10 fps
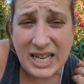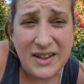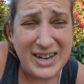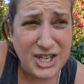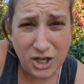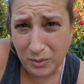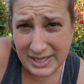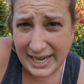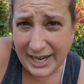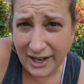if I
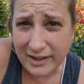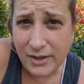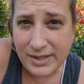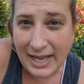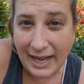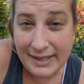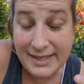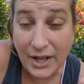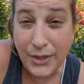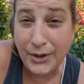don't take care of those
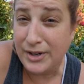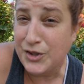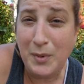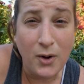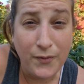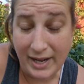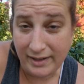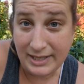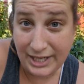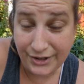heads, they're going to sprout
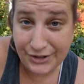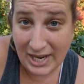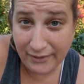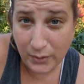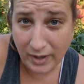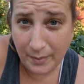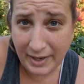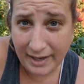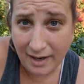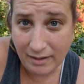volunteers everywhere in
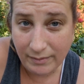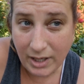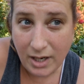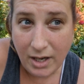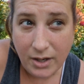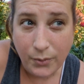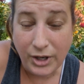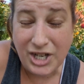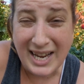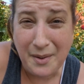my yard,
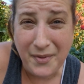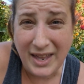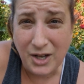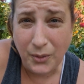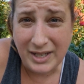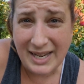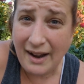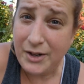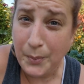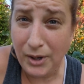which I am then going to
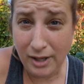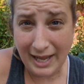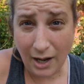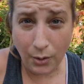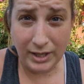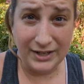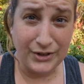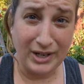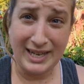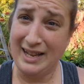have to pull out because
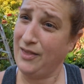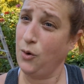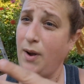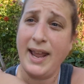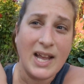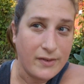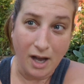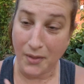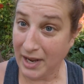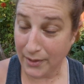they're going to get in the way of
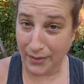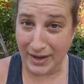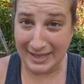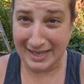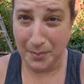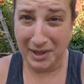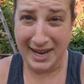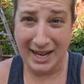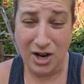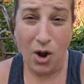all the other things I
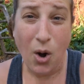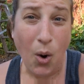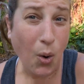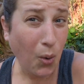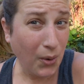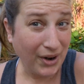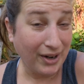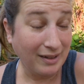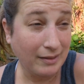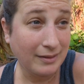plant.
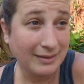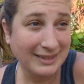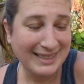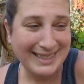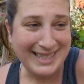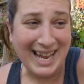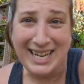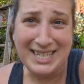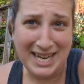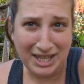Or I
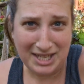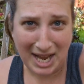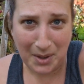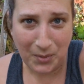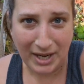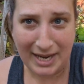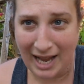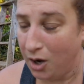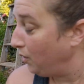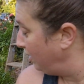can take the time right
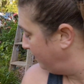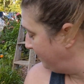now.